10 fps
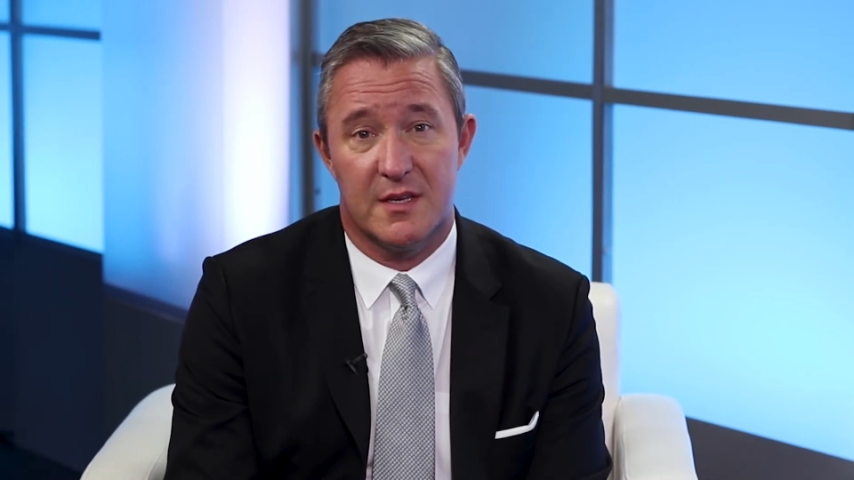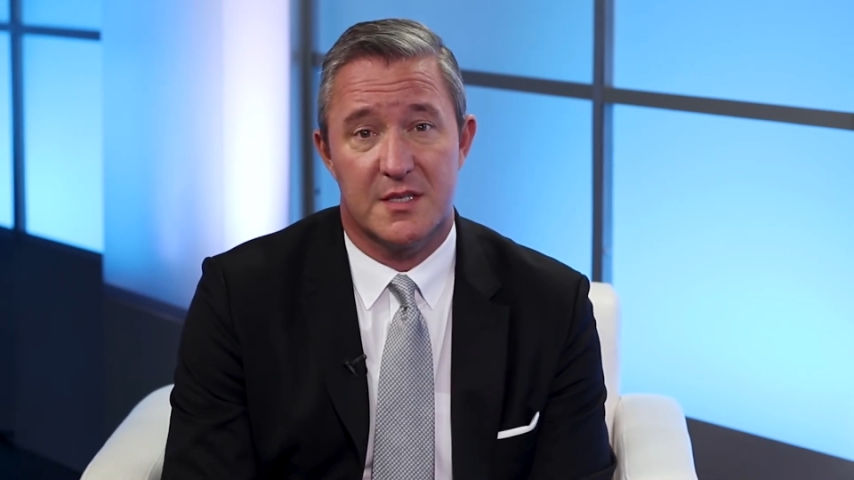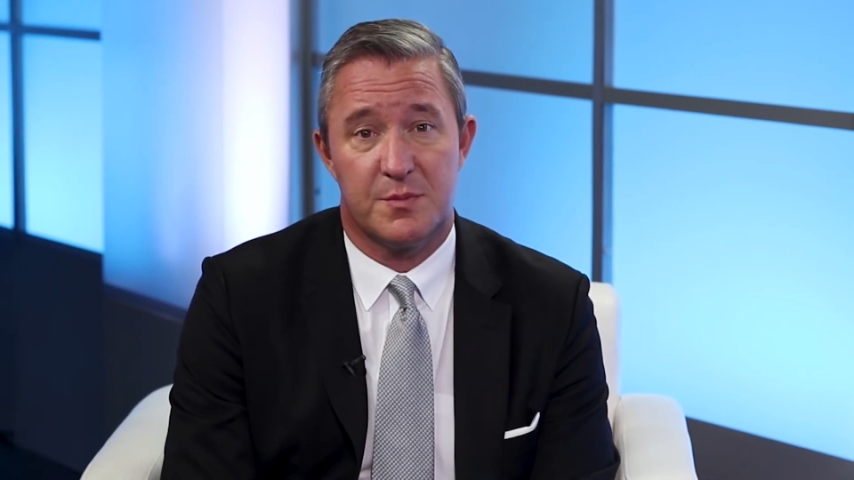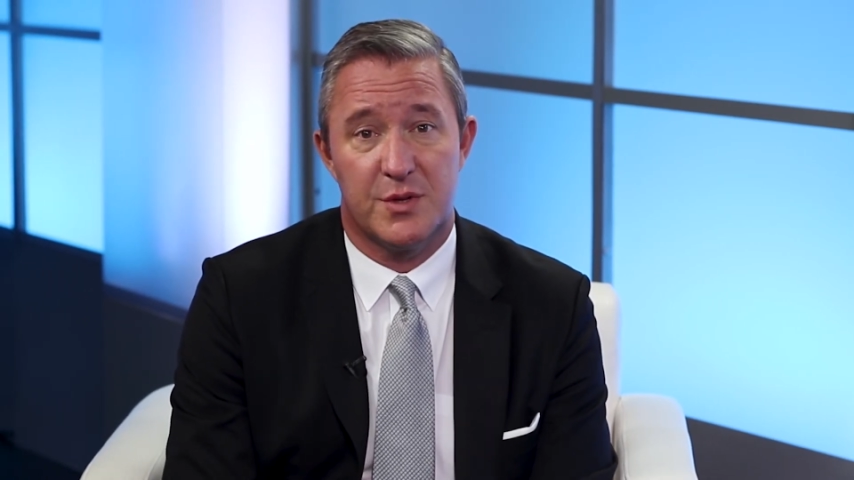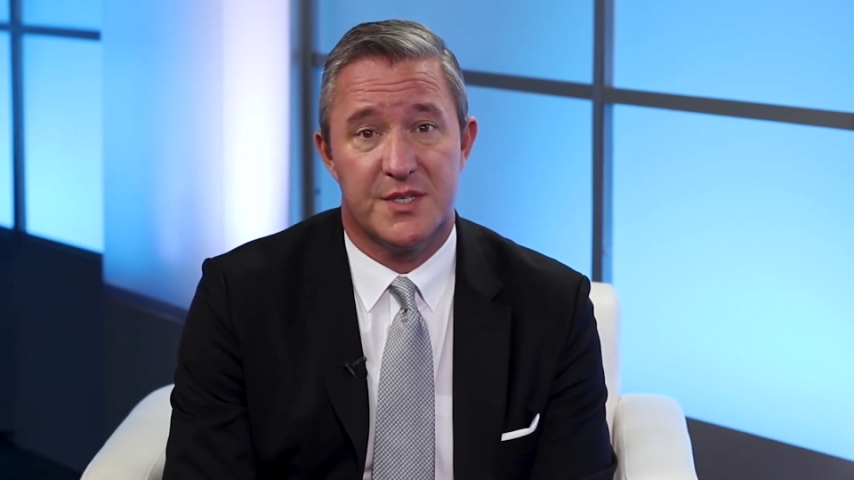
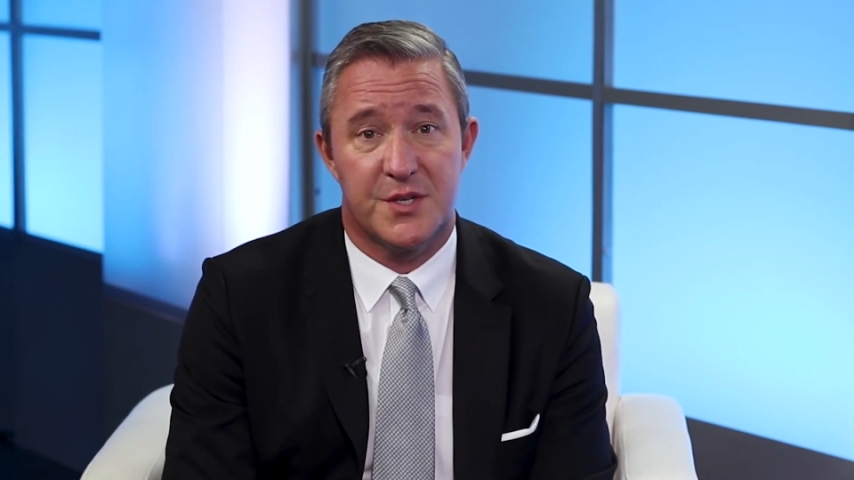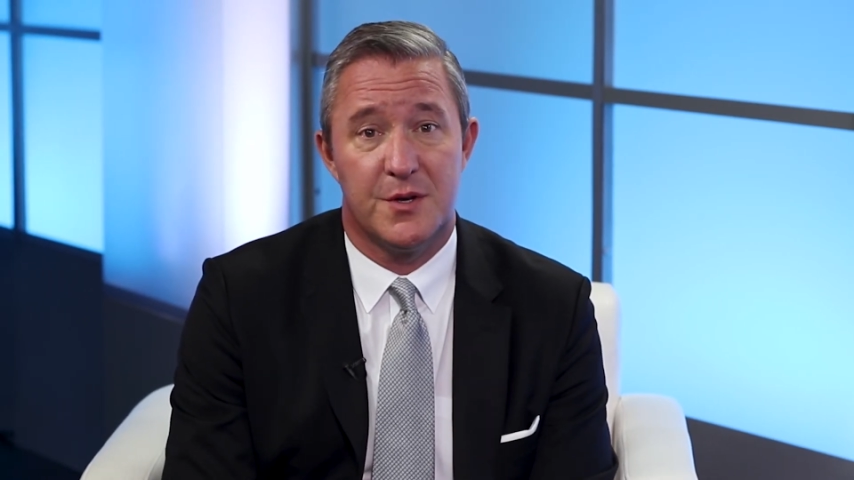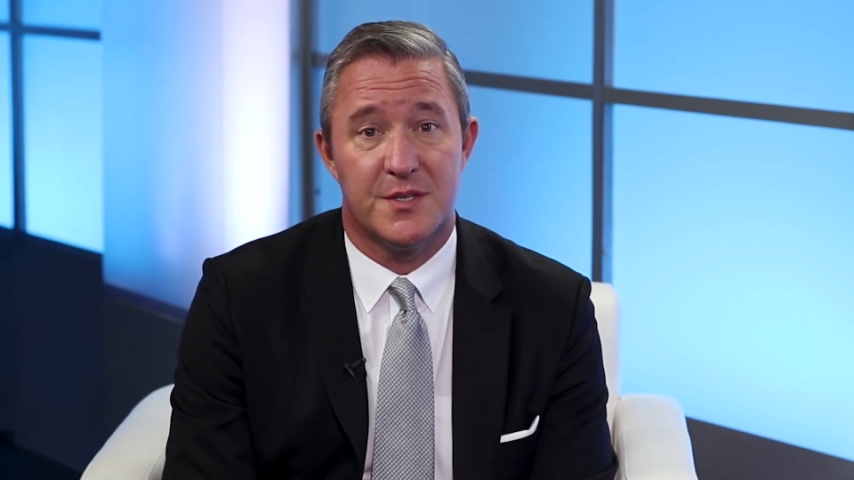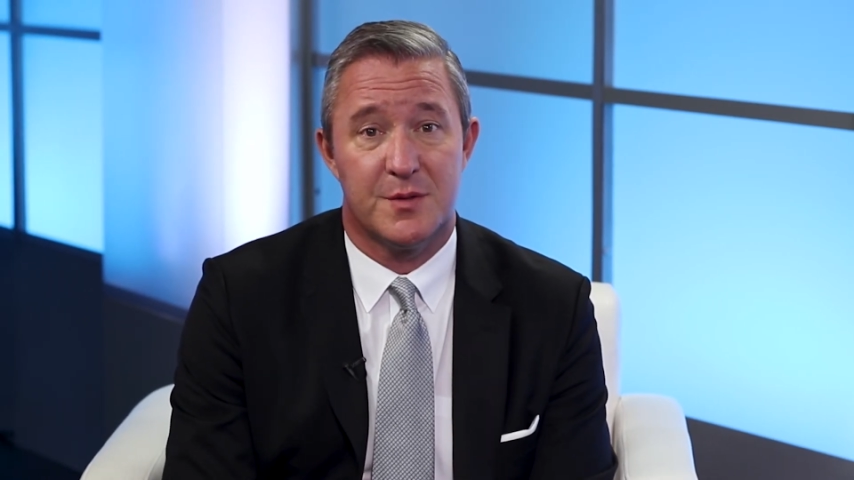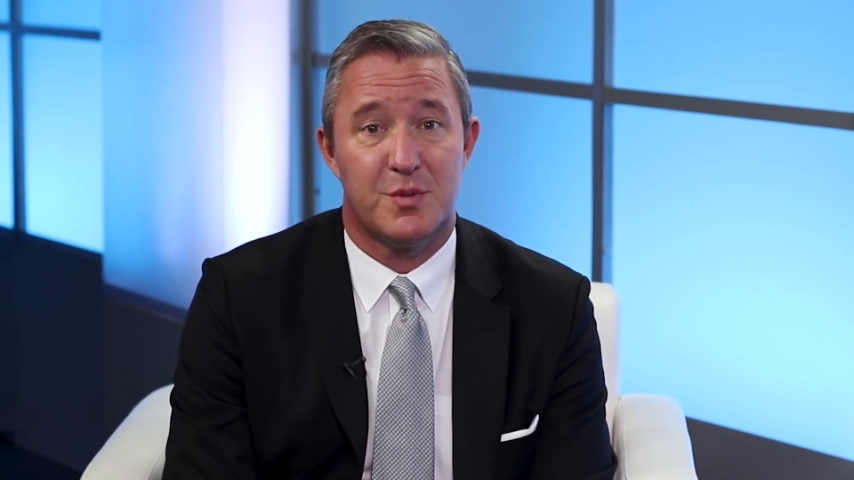this, please
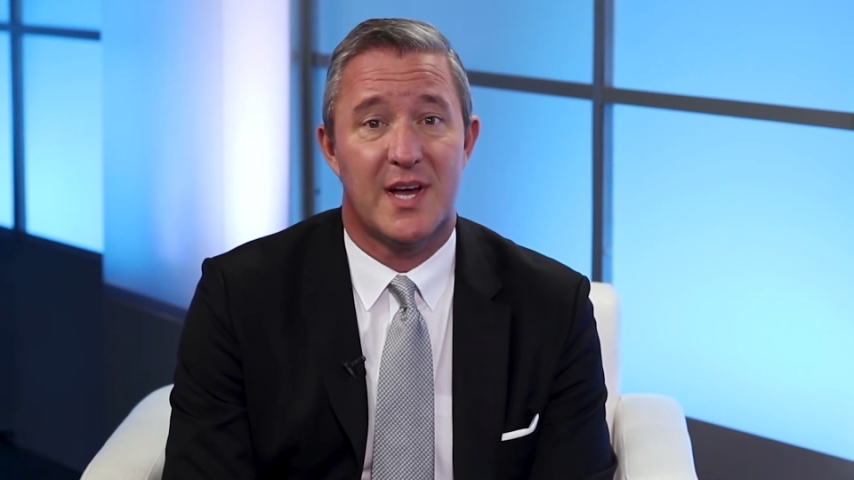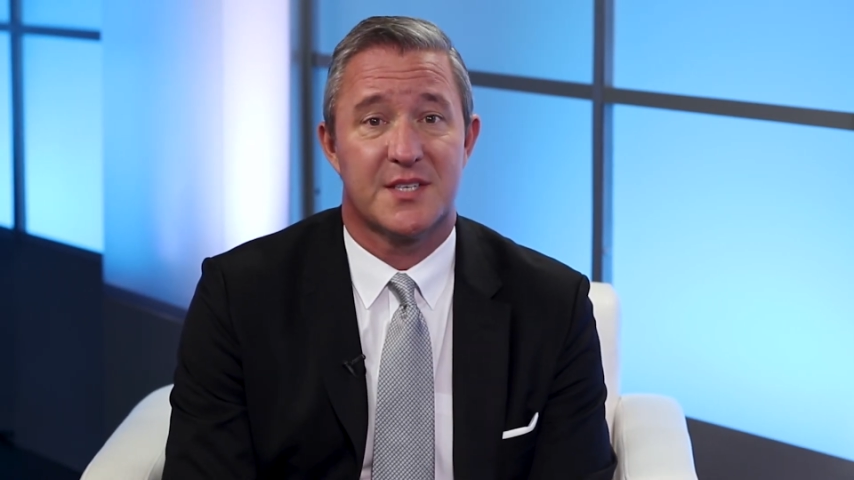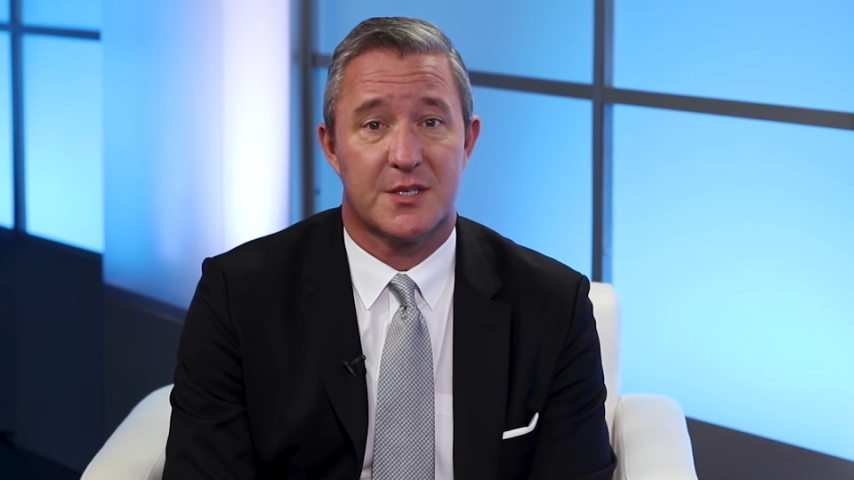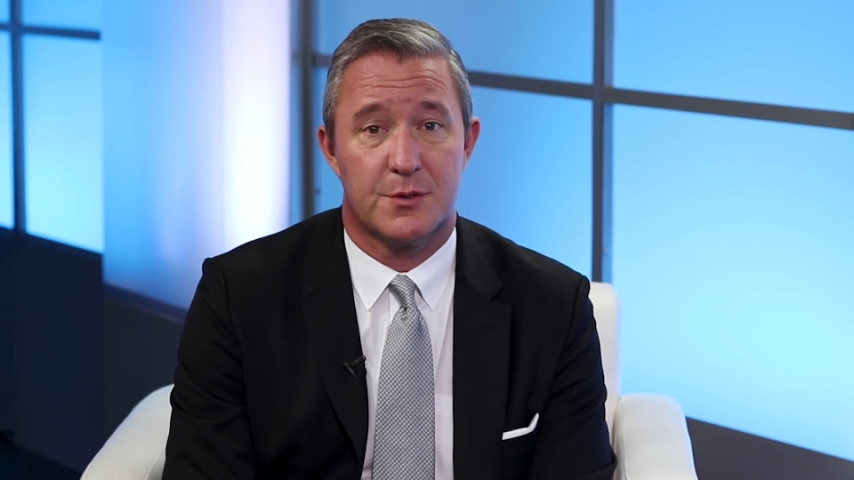tune into the plastic